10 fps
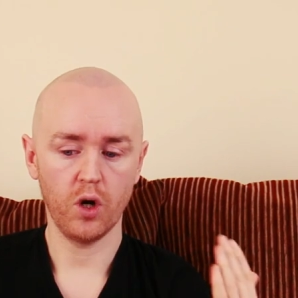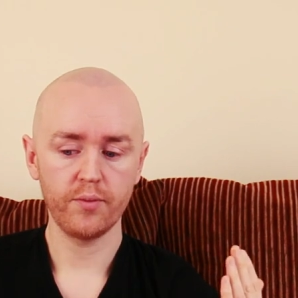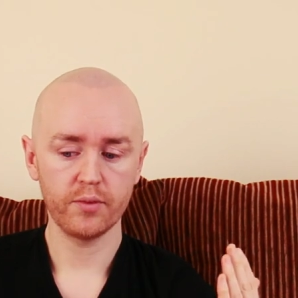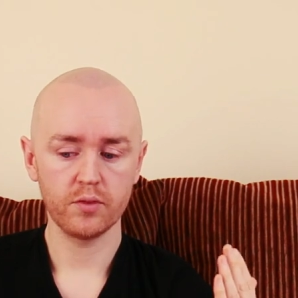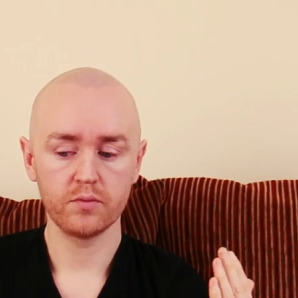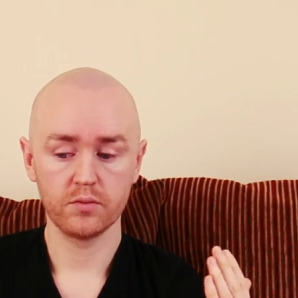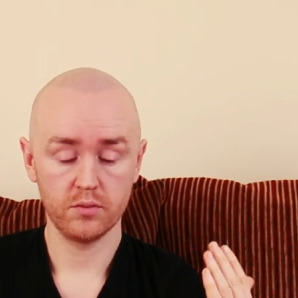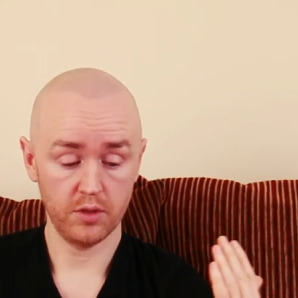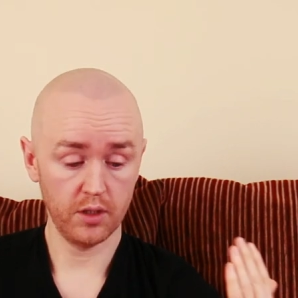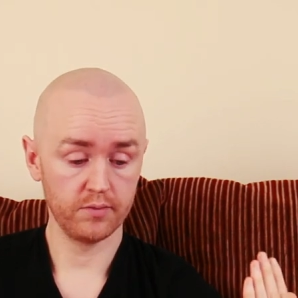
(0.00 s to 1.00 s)
up,
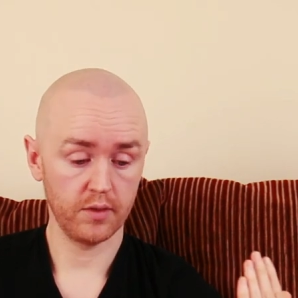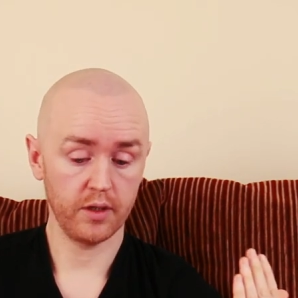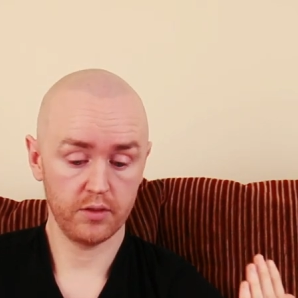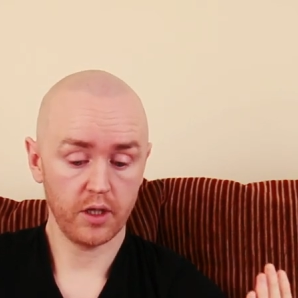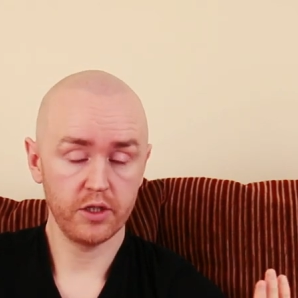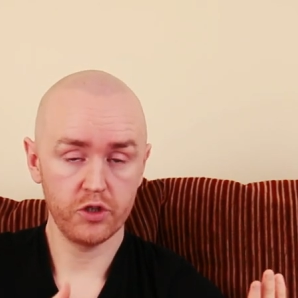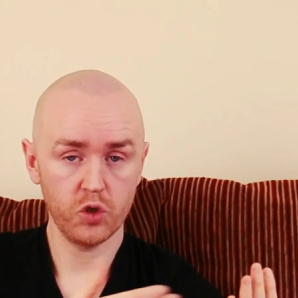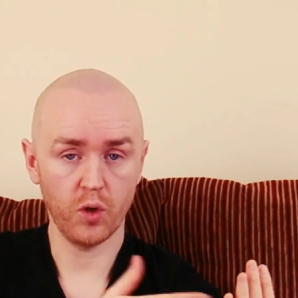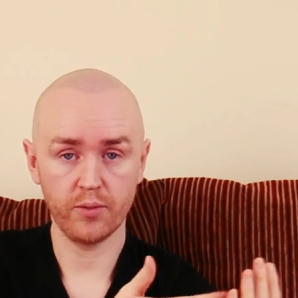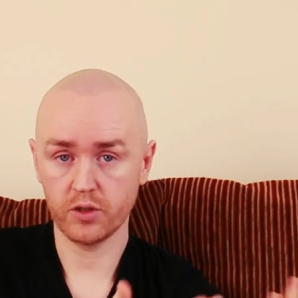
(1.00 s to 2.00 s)
yeah, I did
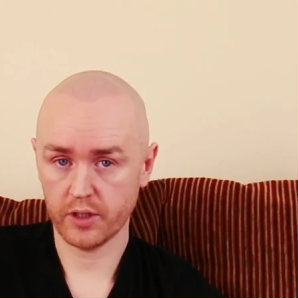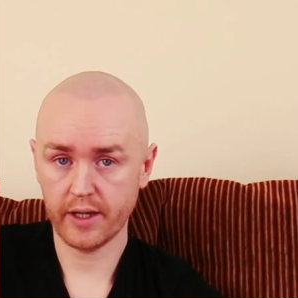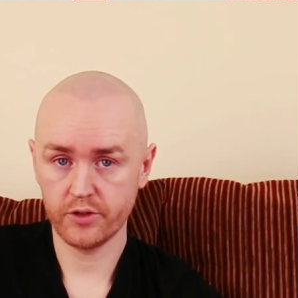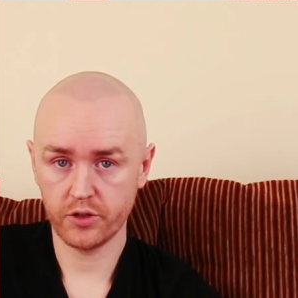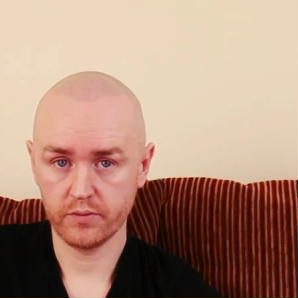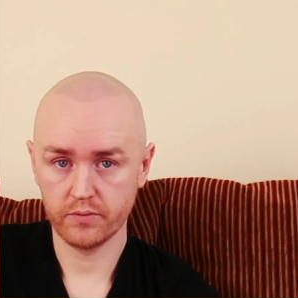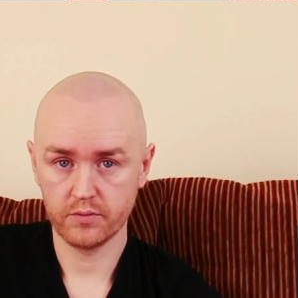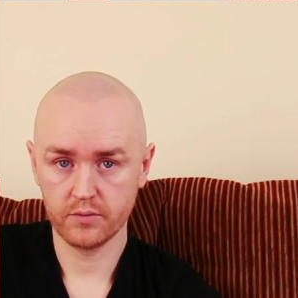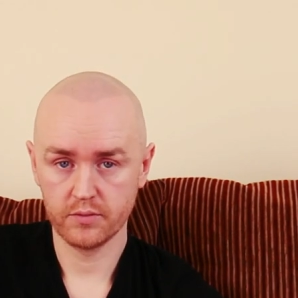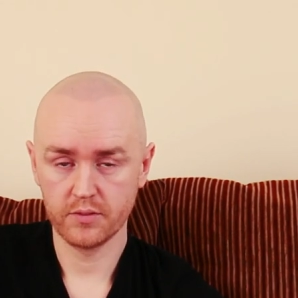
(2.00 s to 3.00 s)
show up because I had to.
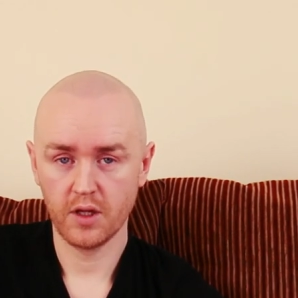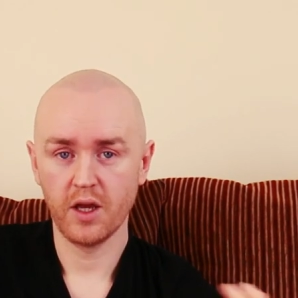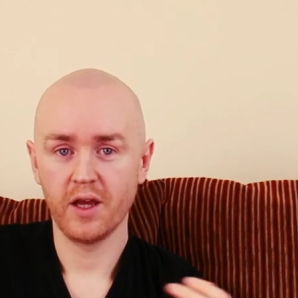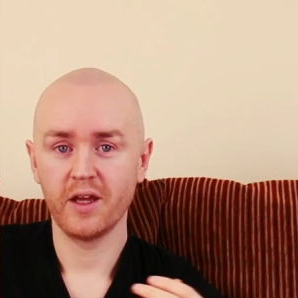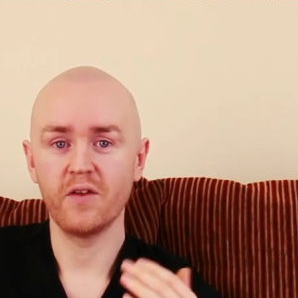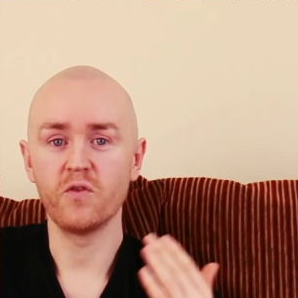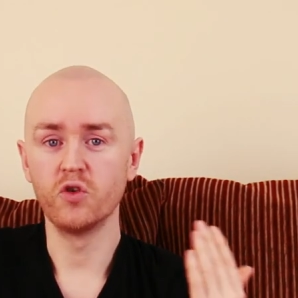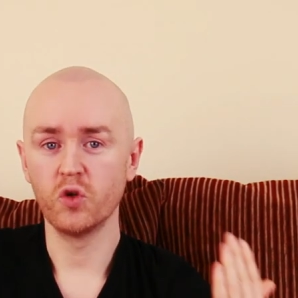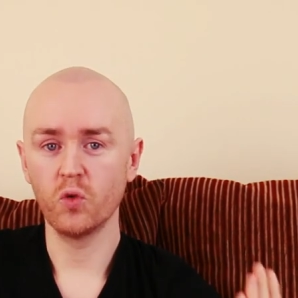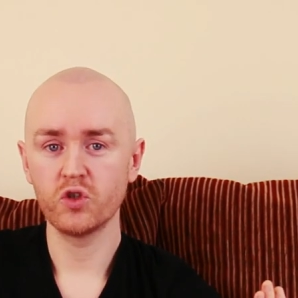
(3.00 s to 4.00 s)
If you
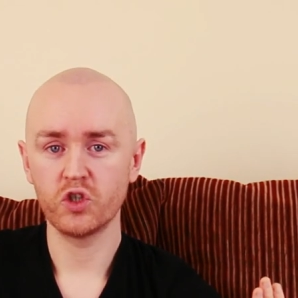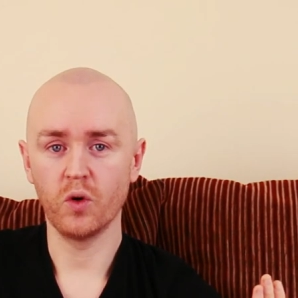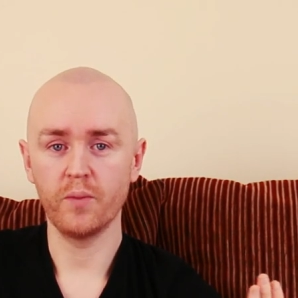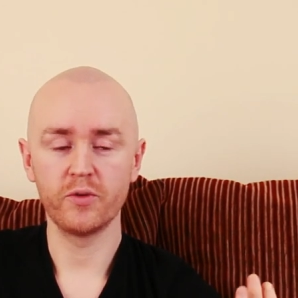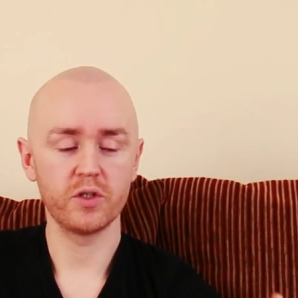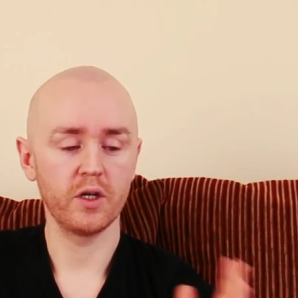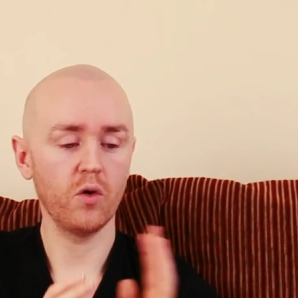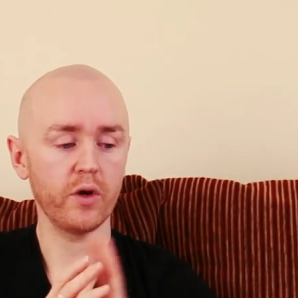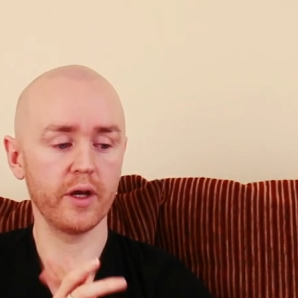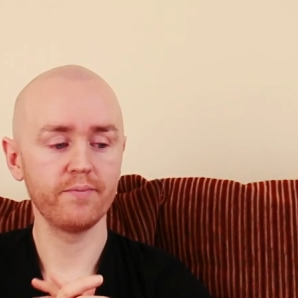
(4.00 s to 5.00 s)
don't show up, you say,
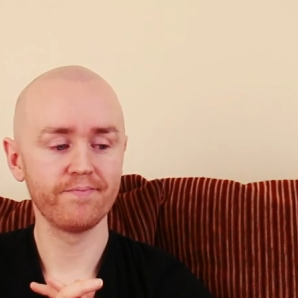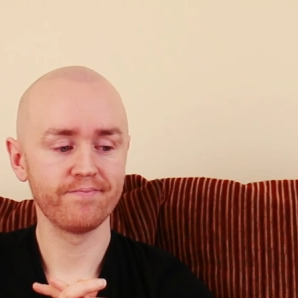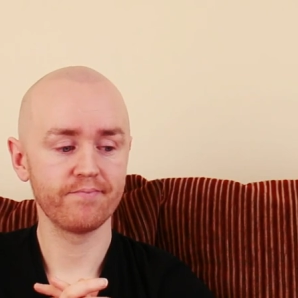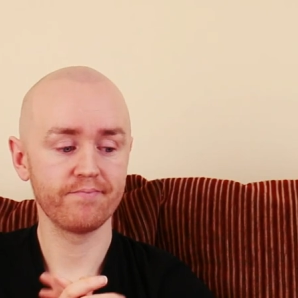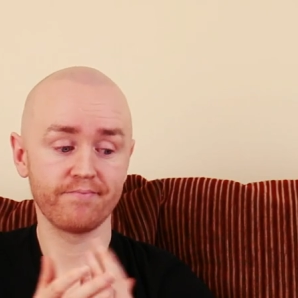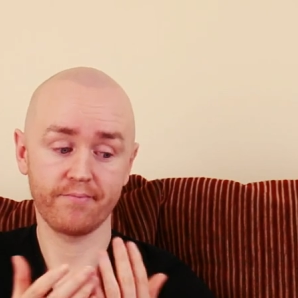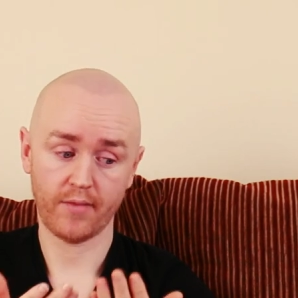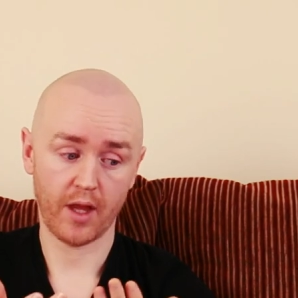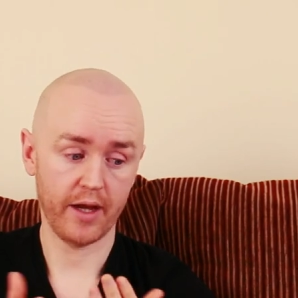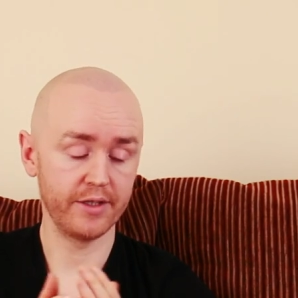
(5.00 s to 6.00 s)
okay,
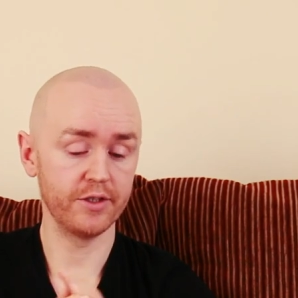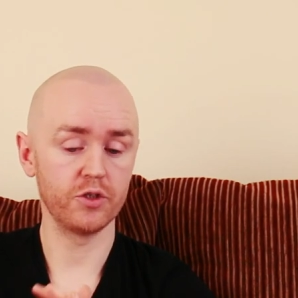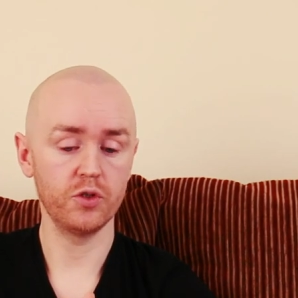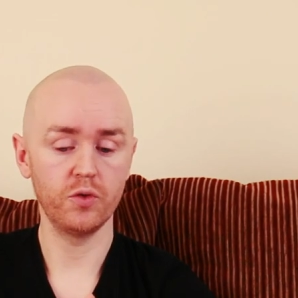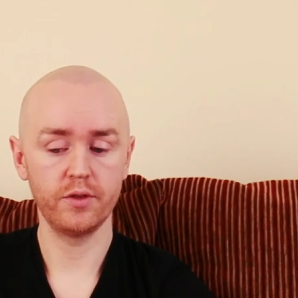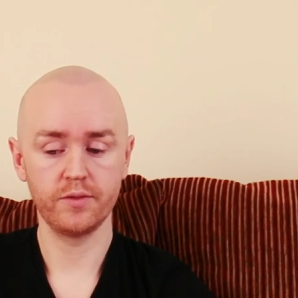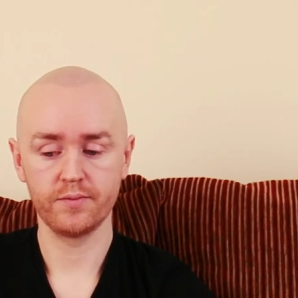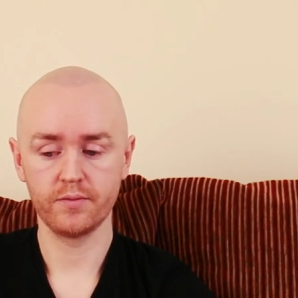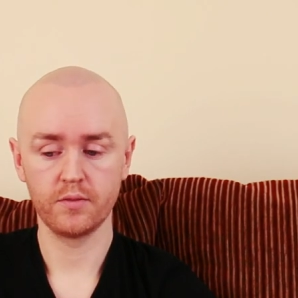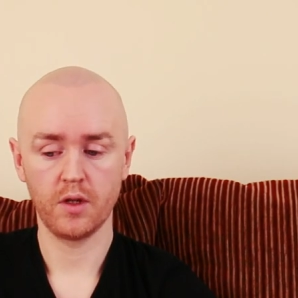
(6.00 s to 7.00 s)
I didn't do it.
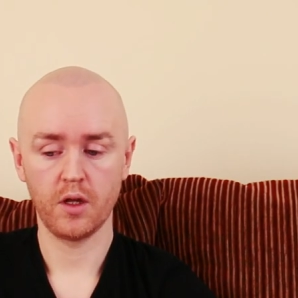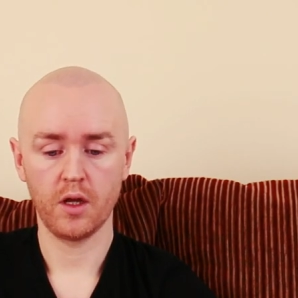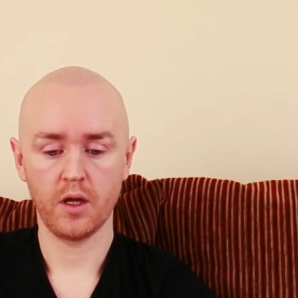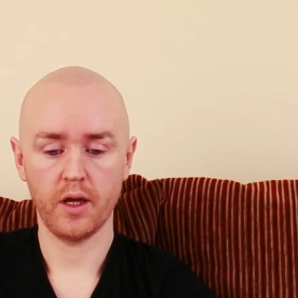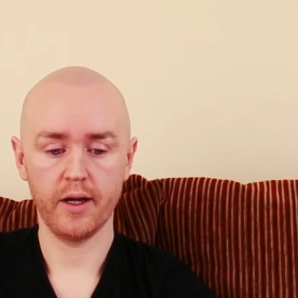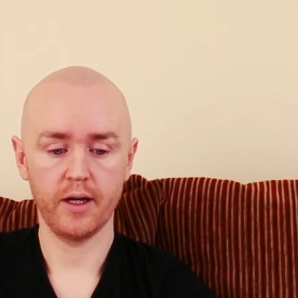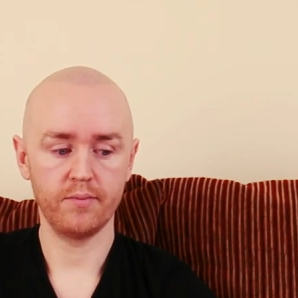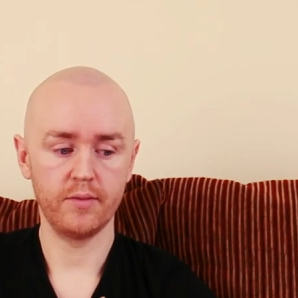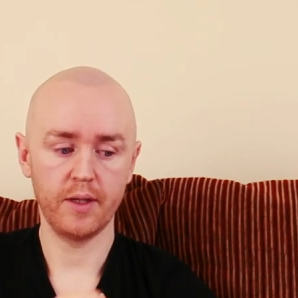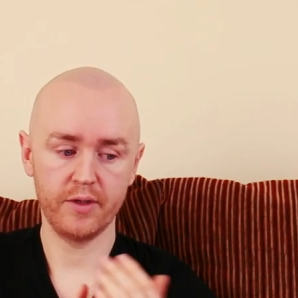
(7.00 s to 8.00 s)

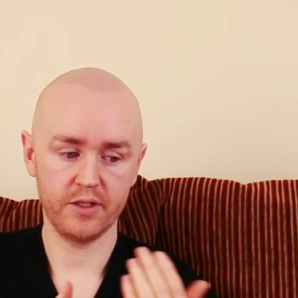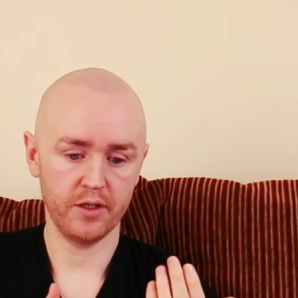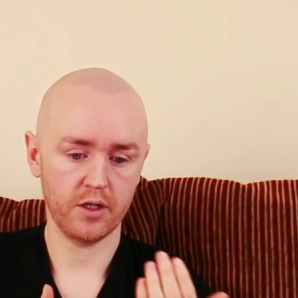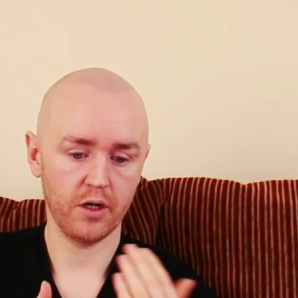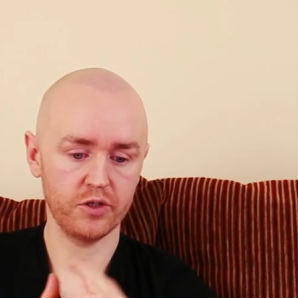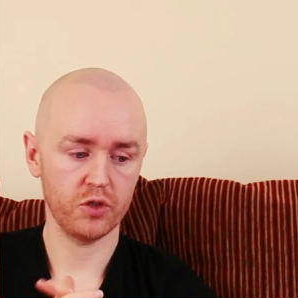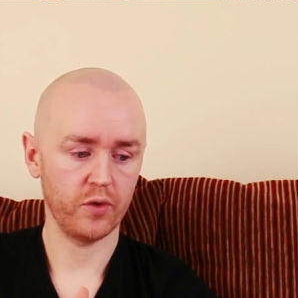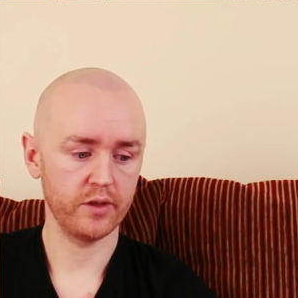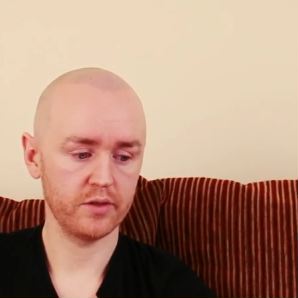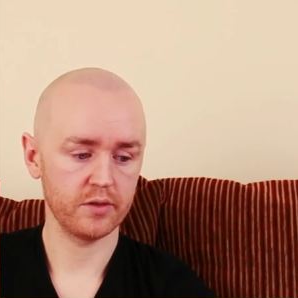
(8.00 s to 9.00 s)
Let me see the
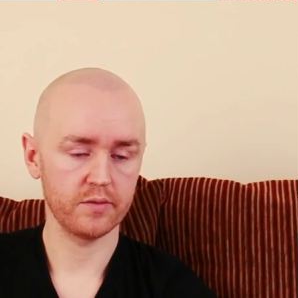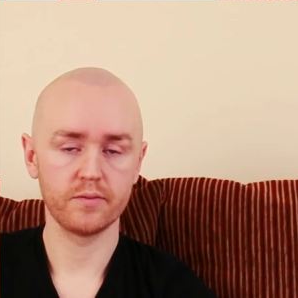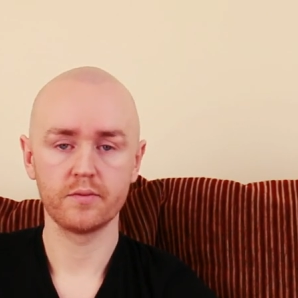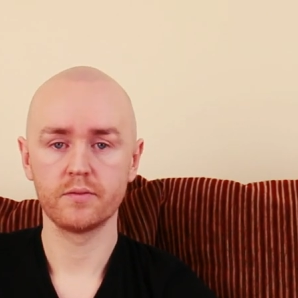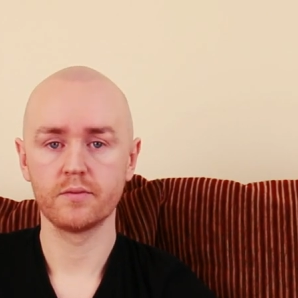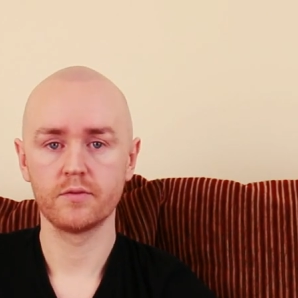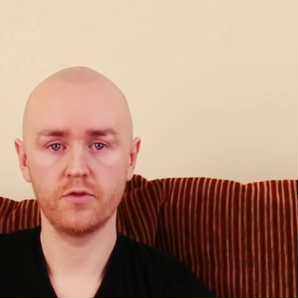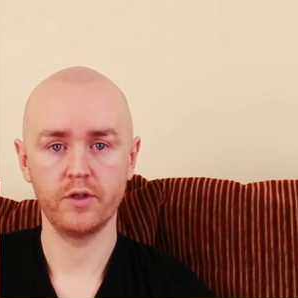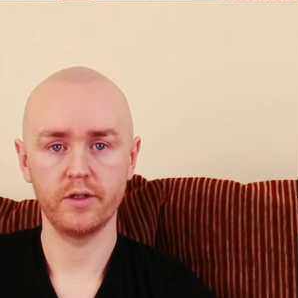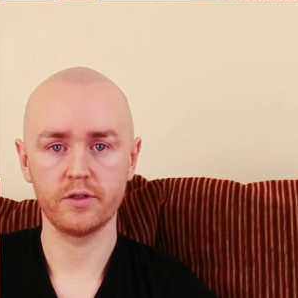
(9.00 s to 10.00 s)
consequence
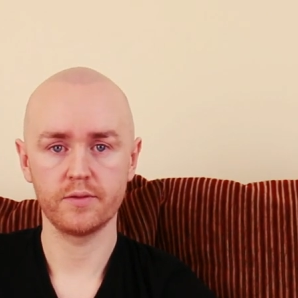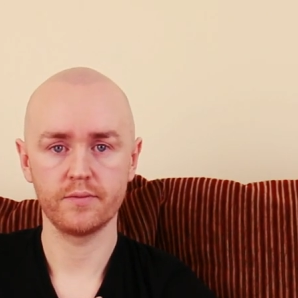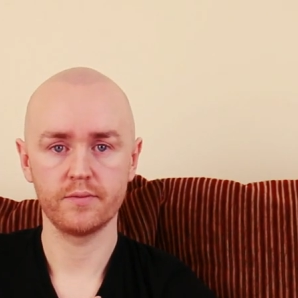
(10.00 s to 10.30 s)
for this.